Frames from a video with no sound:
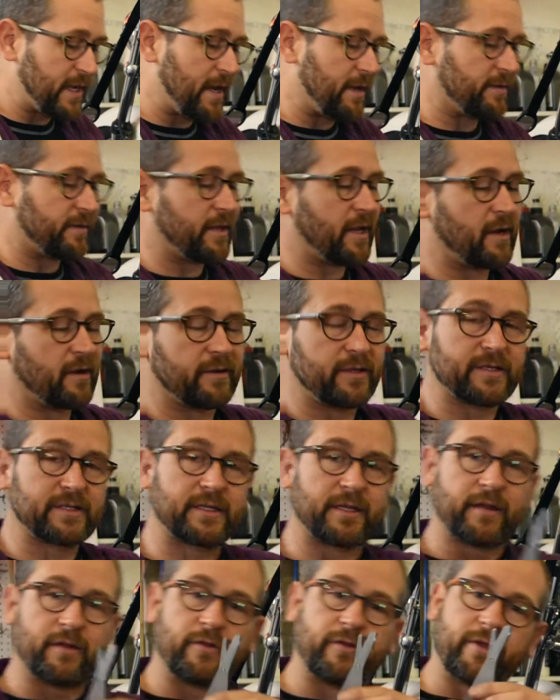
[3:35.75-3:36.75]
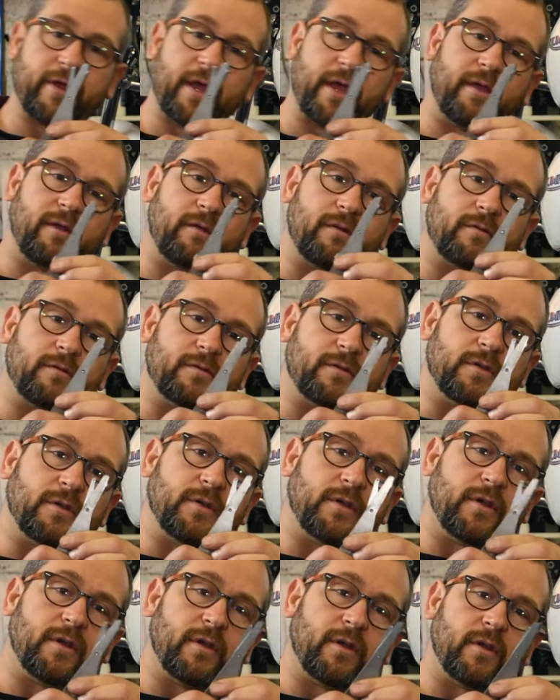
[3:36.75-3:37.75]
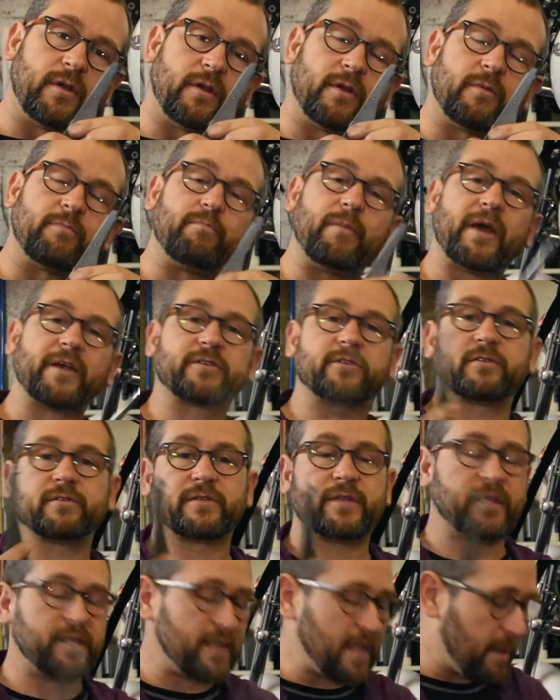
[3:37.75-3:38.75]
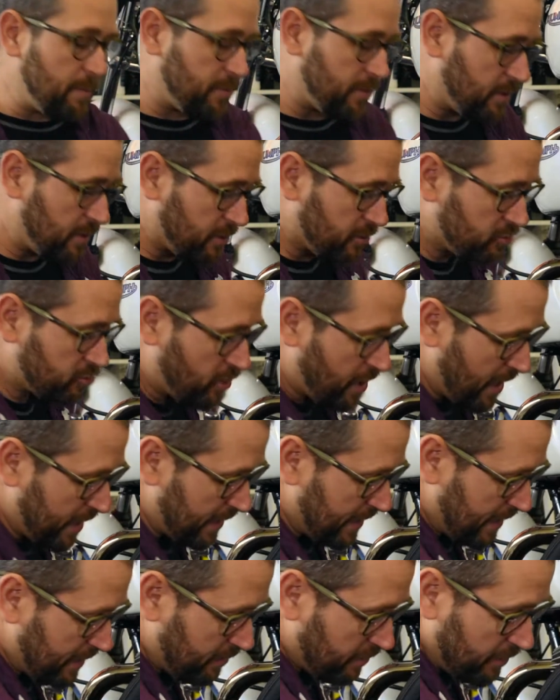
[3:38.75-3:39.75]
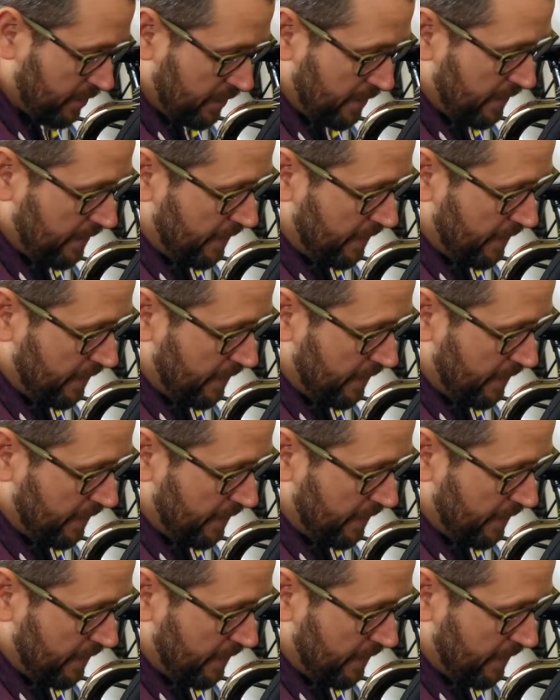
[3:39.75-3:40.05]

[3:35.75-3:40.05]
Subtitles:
out there. This little thing measures the depth of your tread. Now,